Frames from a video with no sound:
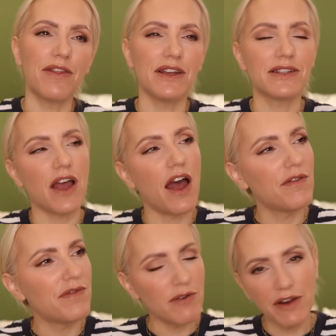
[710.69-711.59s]
There's
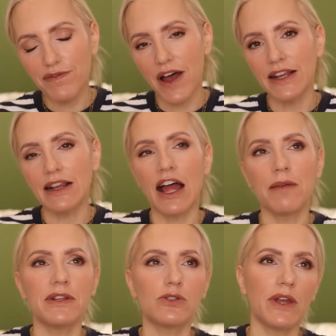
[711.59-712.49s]
a very fine
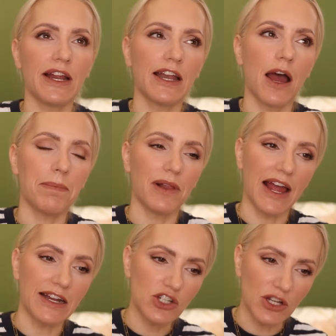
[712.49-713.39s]
line between applying